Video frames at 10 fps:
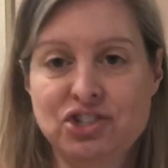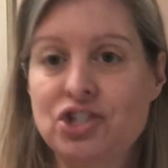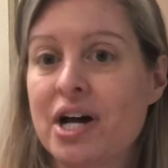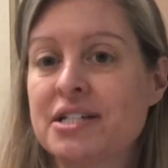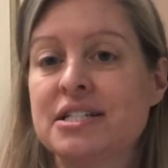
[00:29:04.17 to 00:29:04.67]

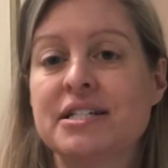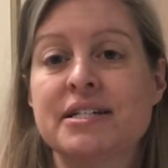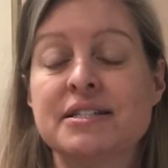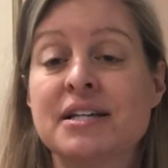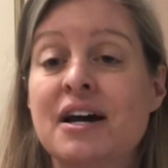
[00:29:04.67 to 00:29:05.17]
just
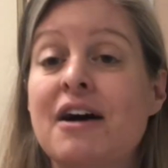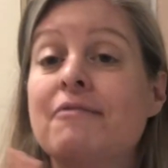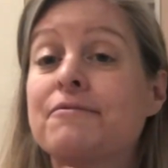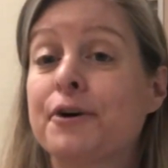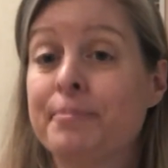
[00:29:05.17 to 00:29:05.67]
is,
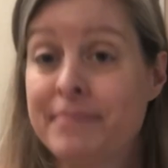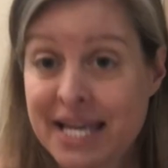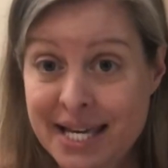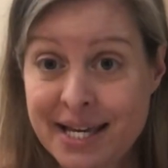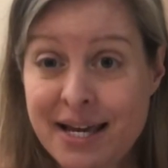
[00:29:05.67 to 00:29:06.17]
for
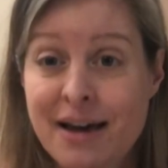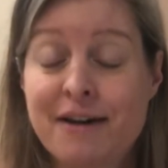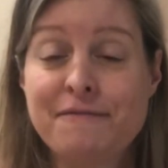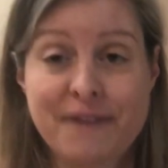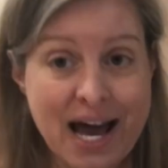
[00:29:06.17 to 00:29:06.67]
me,
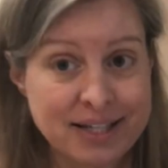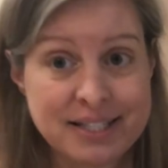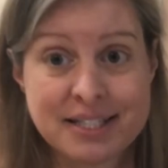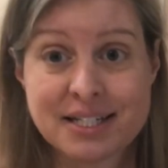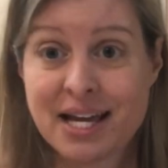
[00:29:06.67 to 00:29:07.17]

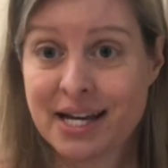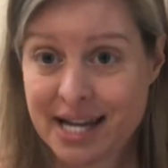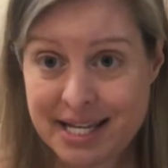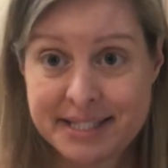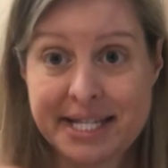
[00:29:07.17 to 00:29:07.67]
fast and
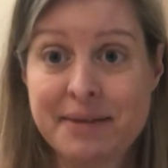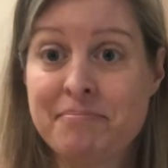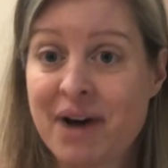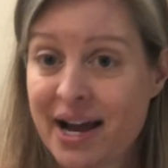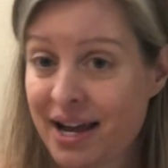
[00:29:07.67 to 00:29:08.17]
easy.
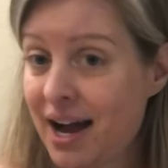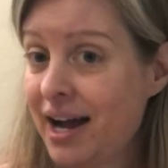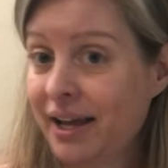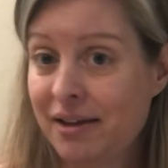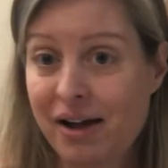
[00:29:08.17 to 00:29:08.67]

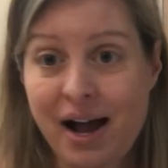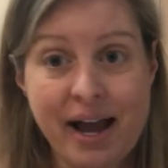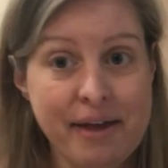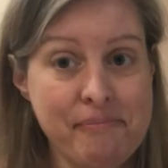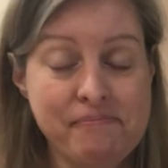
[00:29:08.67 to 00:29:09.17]
I
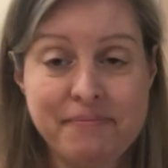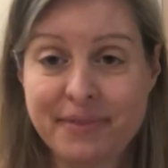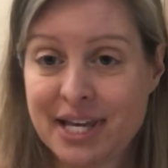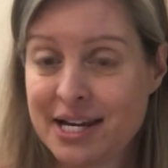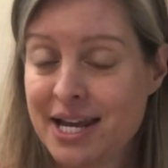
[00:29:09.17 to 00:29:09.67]

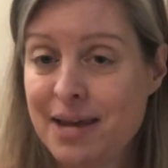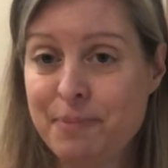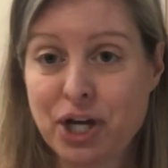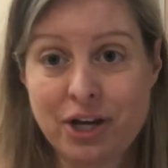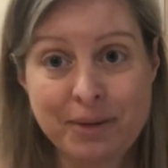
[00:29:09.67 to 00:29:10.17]
can keep
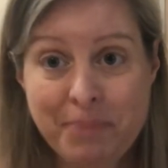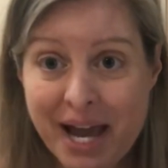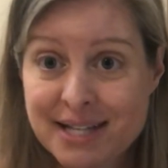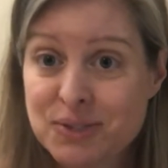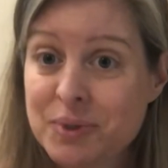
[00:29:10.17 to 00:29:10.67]
a good
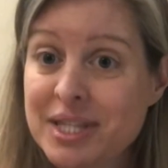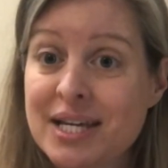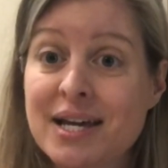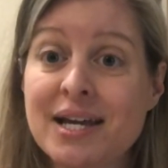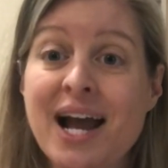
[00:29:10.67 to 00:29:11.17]
pace with
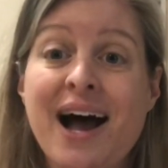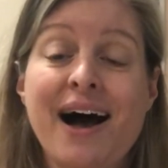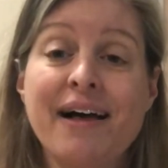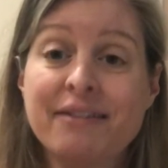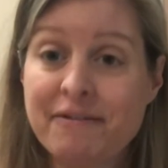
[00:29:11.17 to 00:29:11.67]
it.
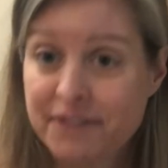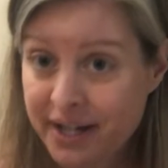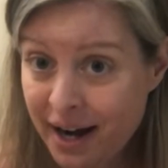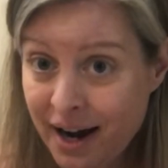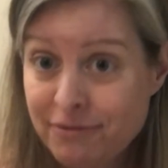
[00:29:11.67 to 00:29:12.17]
I love the
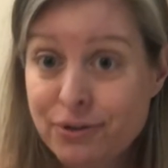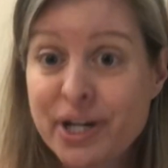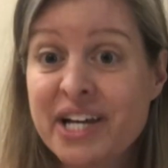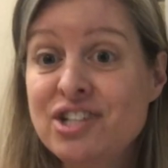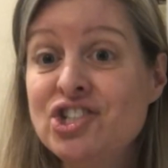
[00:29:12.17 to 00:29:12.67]

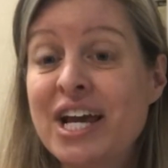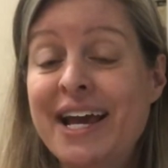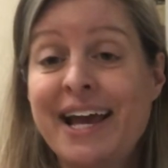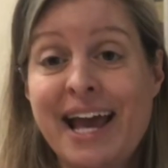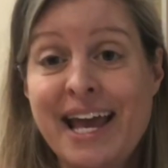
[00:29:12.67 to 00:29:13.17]
coverage,
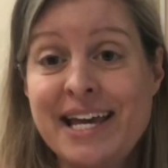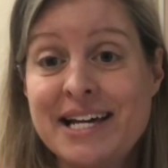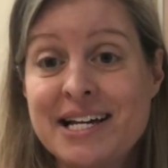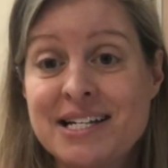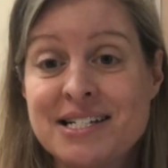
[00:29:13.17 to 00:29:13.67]

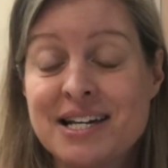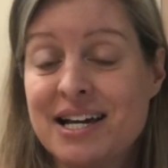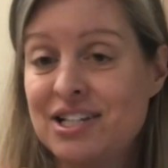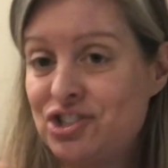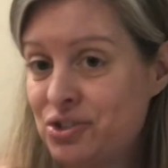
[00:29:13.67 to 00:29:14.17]
and
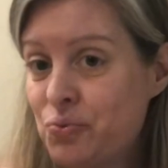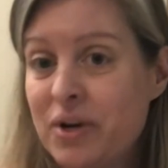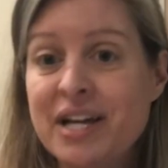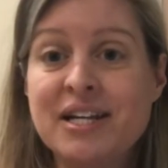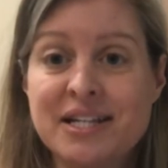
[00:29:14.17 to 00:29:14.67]

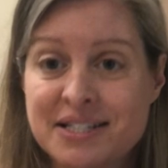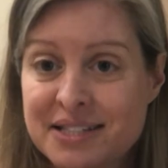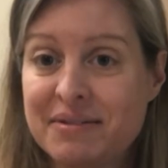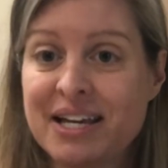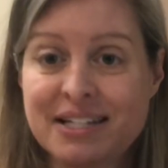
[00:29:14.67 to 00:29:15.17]

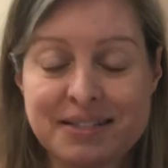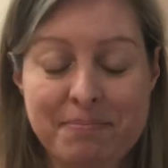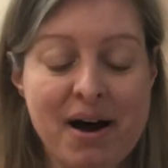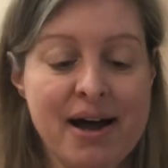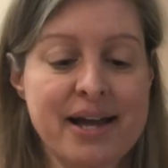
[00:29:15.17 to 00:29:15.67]
it's
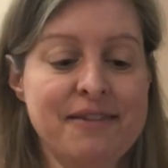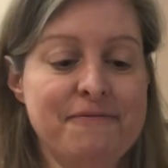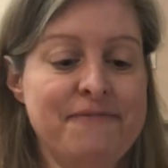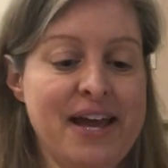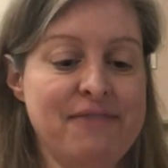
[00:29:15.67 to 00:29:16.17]
my
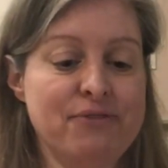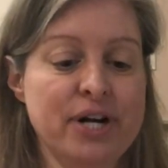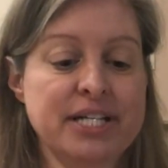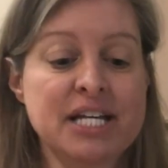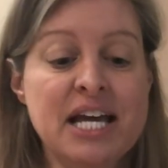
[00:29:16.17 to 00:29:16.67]

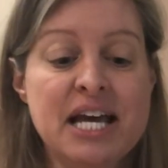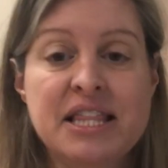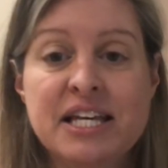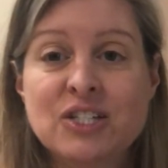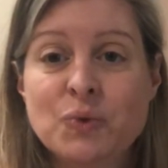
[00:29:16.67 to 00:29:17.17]
favorite.
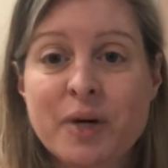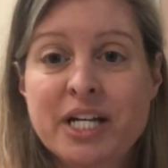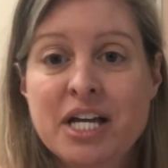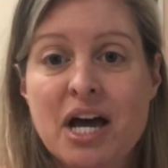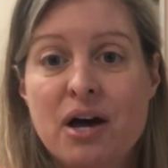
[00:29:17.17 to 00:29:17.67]
This one
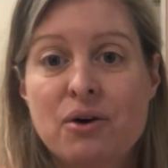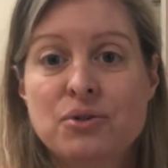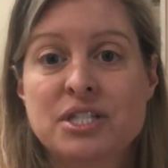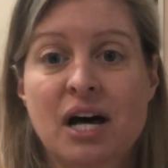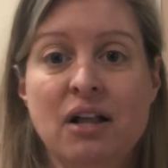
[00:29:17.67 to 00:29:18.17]

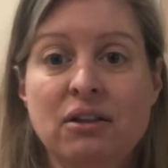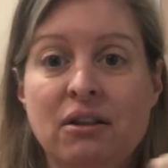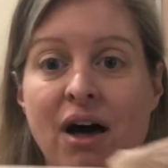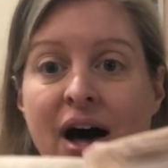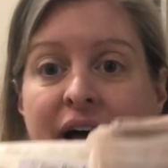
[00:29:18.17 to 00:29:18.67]
goes a
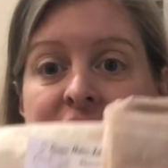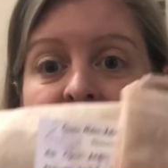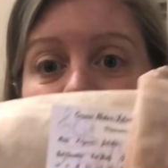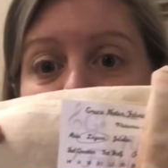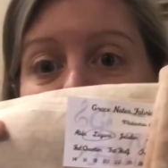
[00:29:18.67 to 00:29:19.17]
lot
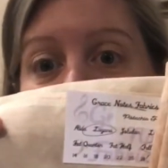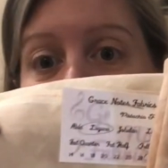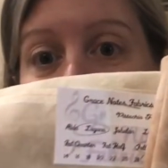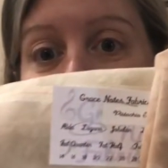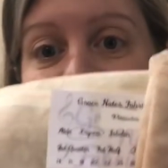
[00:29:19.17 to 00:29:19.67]
more
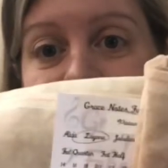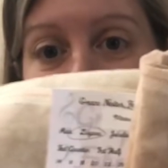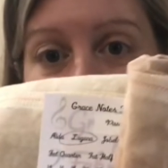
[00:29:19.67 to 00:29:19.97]
pink.